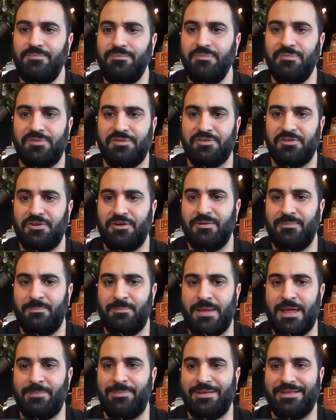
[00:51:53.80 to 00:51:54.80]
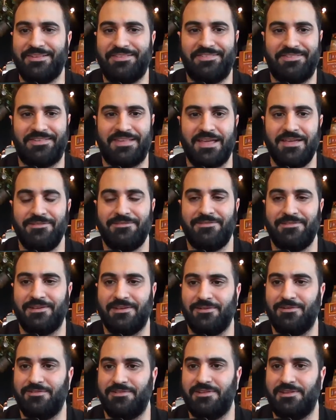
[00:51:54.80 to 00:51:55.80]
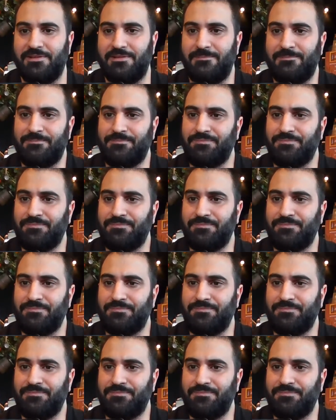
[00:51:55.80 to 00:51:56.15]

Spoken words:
So maybe a state thing over there.